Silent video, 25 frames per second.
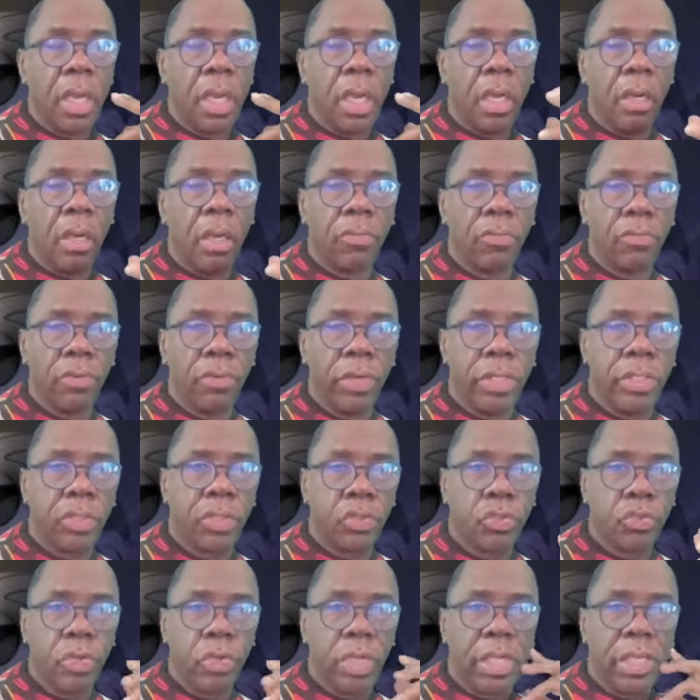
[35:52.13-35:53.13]

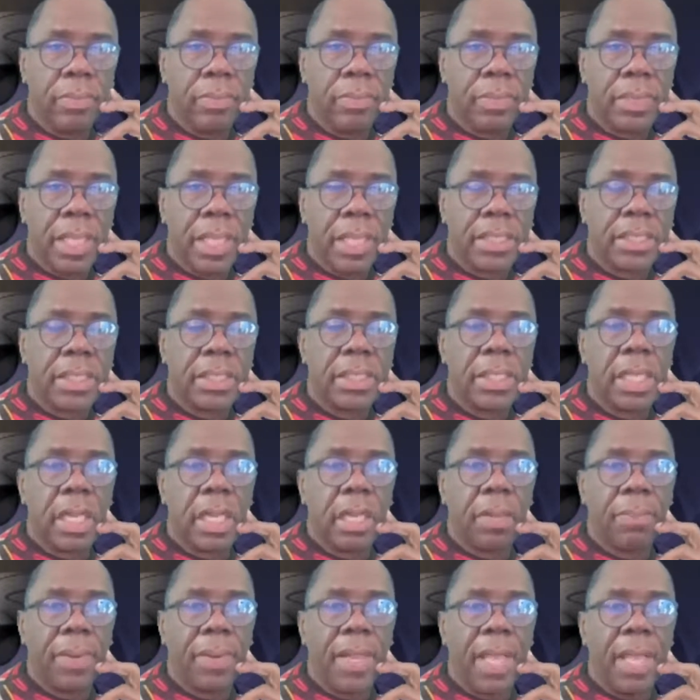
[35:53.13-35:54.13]
Restream, that's
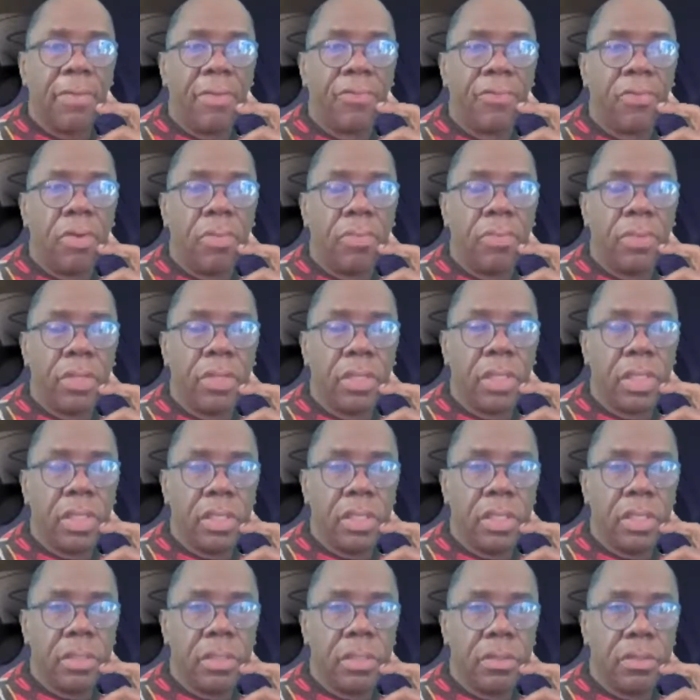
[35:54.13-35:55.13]
another platform you
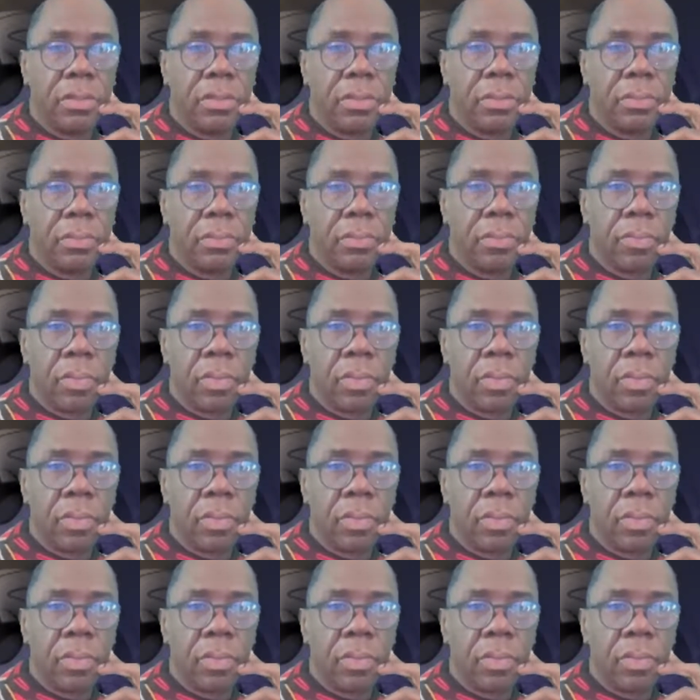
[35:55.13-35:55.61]
can use